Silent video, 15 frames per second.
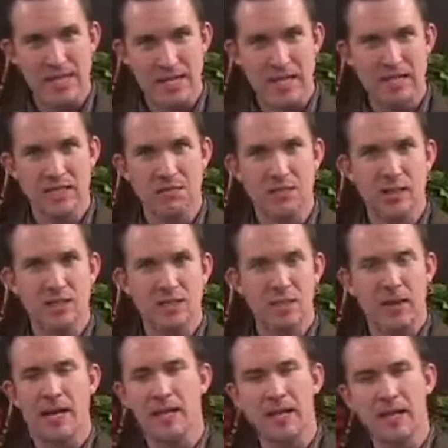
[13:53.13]
discipline,
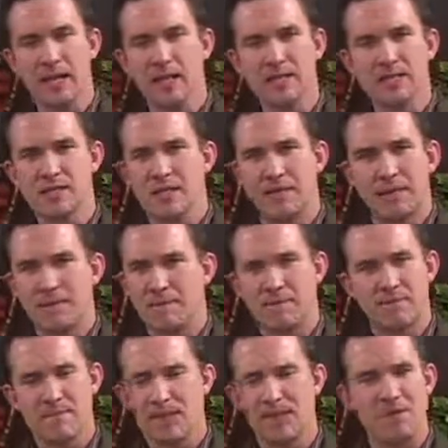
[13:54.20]
spankings,
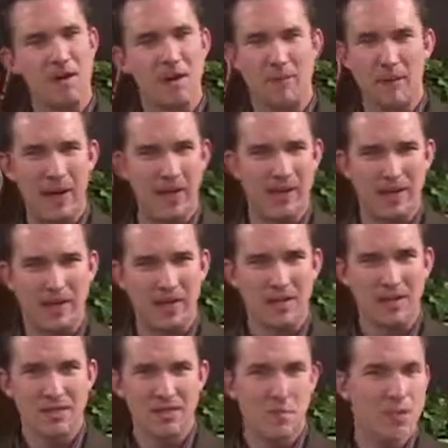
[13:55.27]
those are not bad
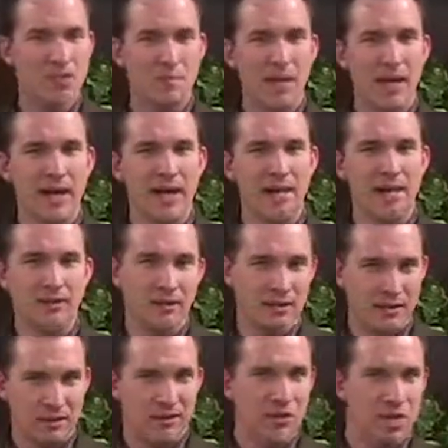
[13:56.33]
things. What's bad?
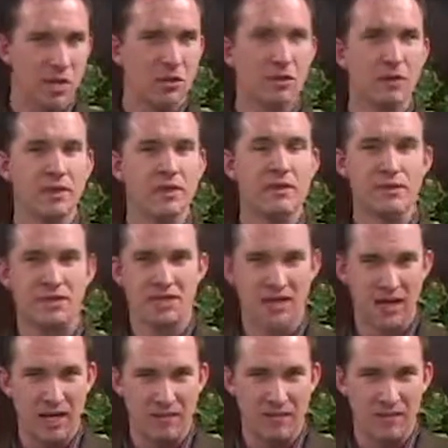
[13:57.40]
Children that are just
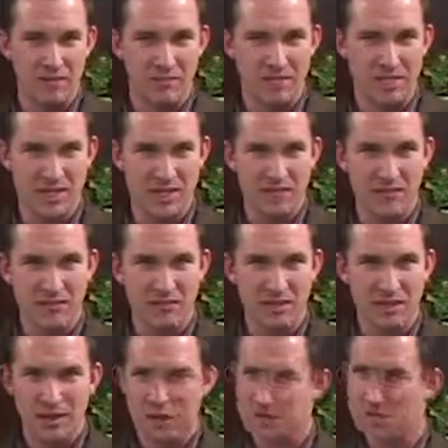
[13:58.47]
left to themselves,
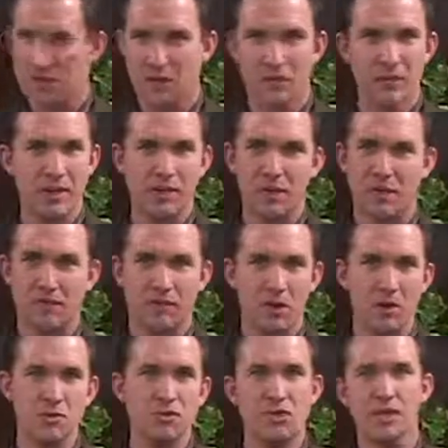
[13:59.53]
children that
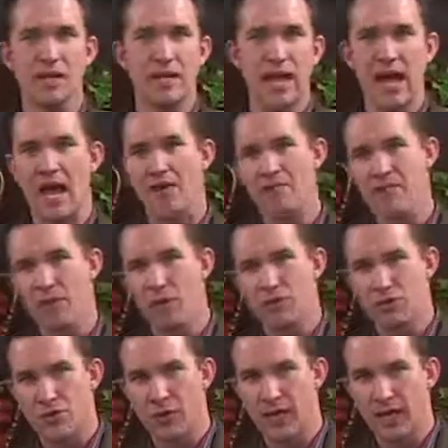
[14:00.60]
virtually have no
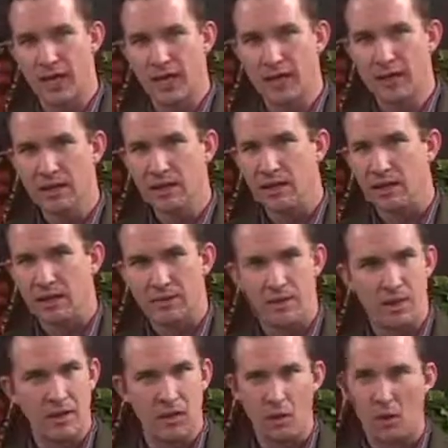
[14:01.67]
training,
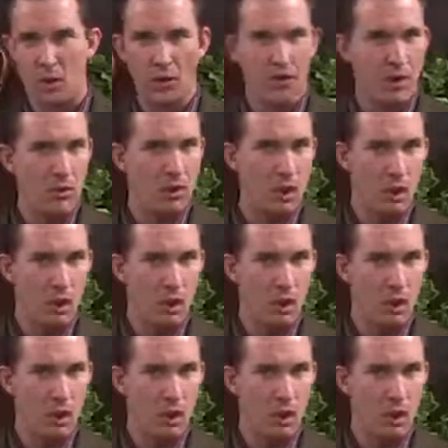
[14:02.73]
that although a